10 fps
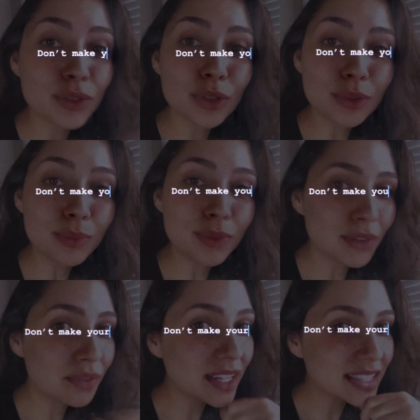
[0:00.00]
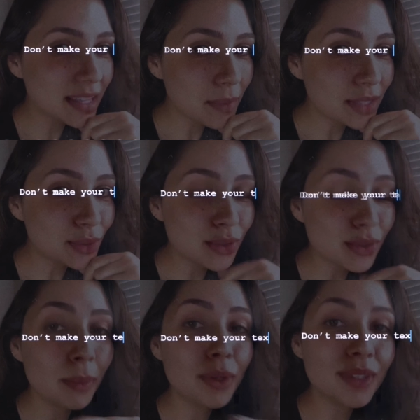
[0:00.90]
sizes vary a
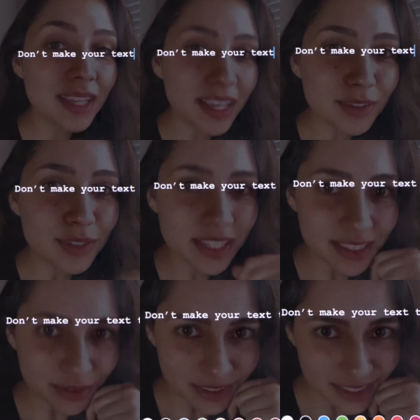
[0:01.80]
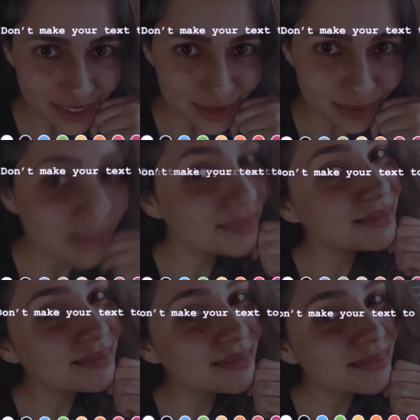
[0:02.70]
lot. So we have to think that a
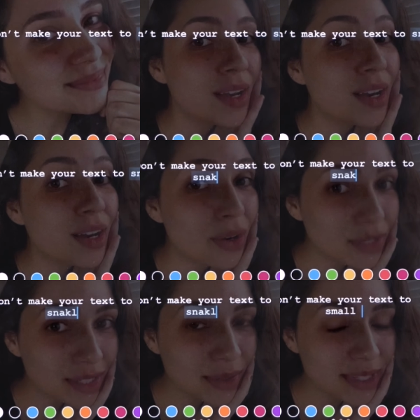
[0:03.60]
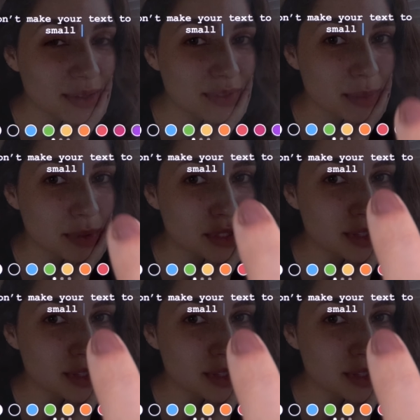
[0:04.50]
text too small can be hard or even